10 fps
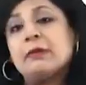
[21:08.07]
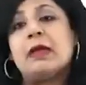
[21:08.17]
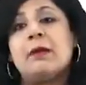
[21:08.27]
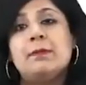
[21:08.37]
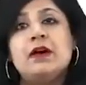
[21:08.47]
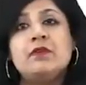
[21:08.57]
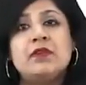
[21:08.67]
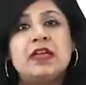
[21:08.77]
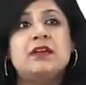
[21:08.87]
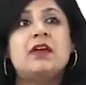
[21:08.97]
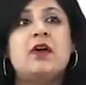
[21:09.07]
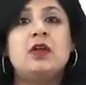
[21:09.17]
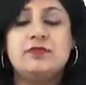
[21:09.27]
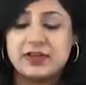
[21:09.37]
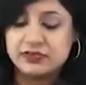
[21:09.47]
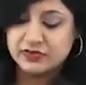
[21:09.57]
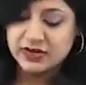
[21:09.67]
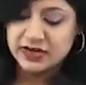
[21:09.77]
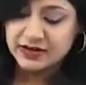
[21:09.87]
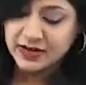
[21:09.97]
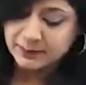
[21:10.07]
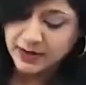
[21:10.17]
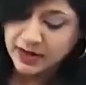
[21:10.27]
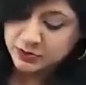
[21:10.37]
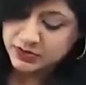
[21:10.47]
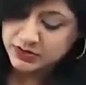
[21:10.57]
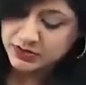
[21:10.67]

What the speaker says: remember, we always read about